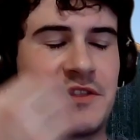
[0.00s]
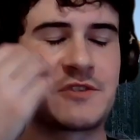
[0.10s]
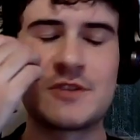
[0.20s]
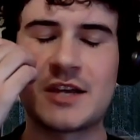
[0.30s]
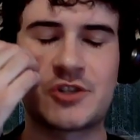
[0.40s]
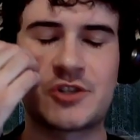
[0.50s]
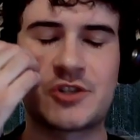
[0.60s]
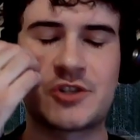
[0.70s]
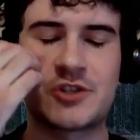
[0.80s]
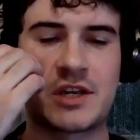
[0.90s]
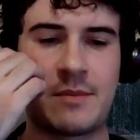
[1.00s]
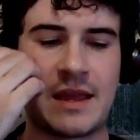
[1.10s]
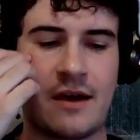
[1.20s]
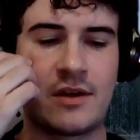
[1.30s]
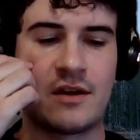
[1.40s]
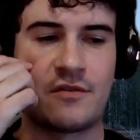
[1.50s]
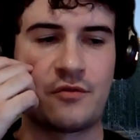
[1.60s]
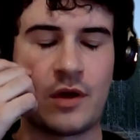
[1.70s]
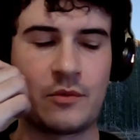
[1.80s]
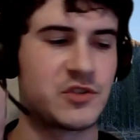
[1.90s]
This was actually coming out of. I
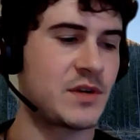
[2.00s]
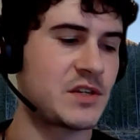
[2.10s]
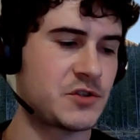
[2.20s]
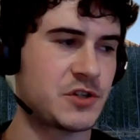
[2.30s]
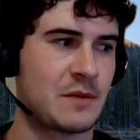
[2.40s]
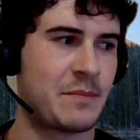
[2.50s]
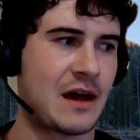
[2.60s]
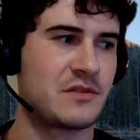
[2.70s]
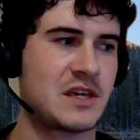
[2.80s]
was researching about